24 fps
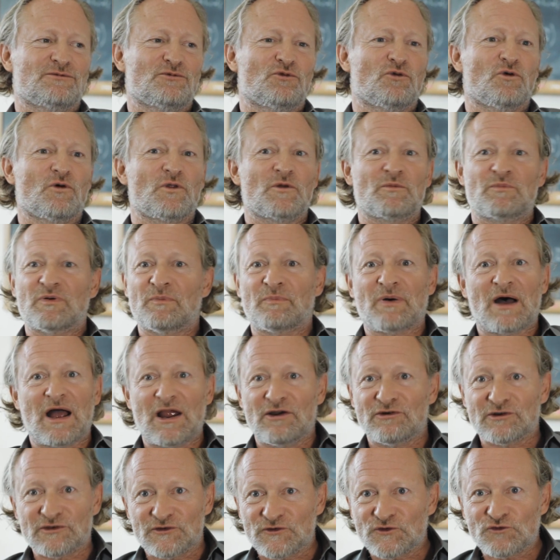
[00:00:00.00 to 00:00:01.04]
or the
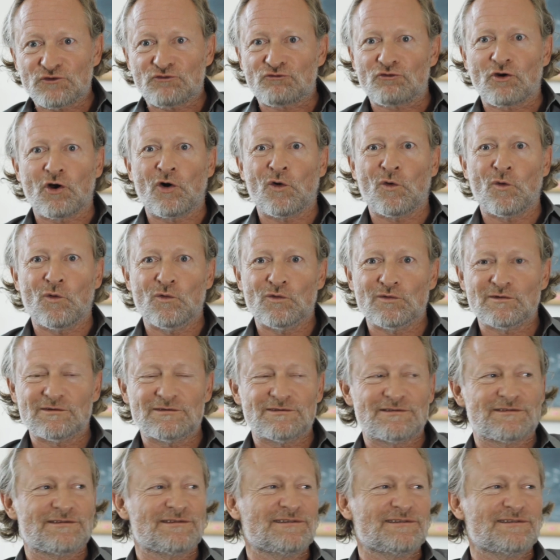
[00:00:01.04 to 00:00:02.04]
papyrus scroll,